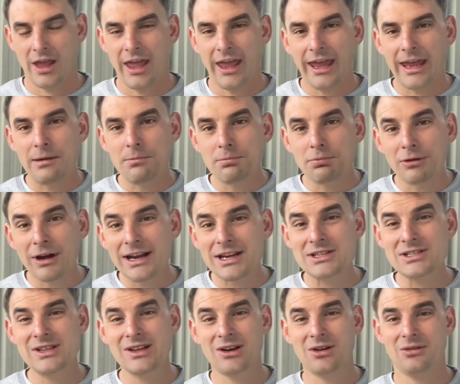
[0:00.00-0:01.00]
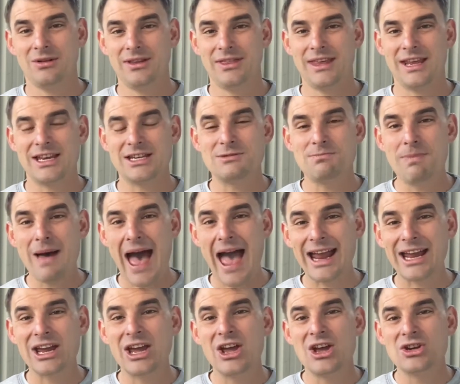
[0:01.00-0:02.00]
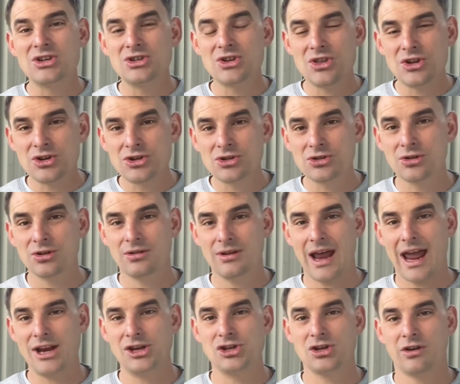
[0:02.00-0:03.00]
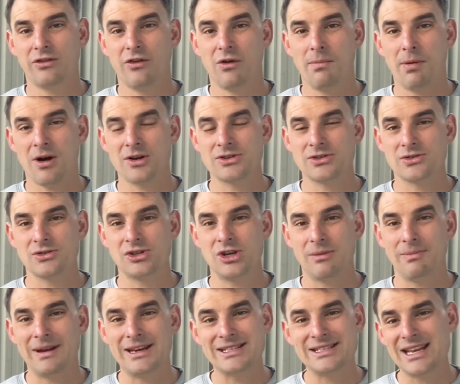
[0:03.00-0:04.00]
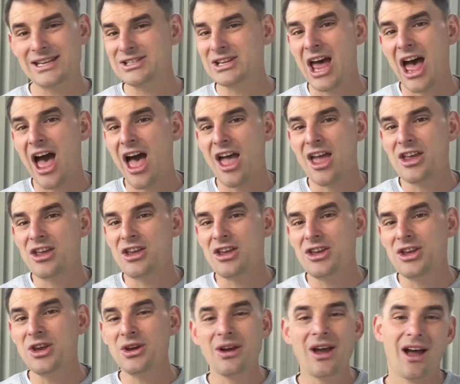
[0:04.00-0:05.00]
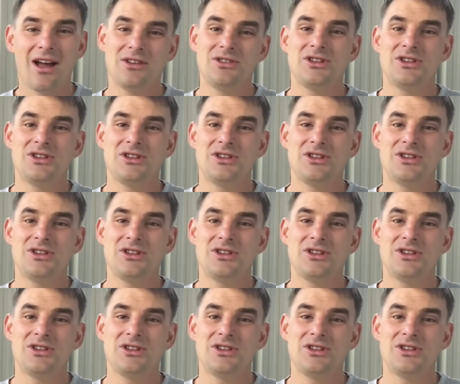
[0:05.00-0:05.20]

He brings the Corinthians back to the true nature of apostleship. He says, you can't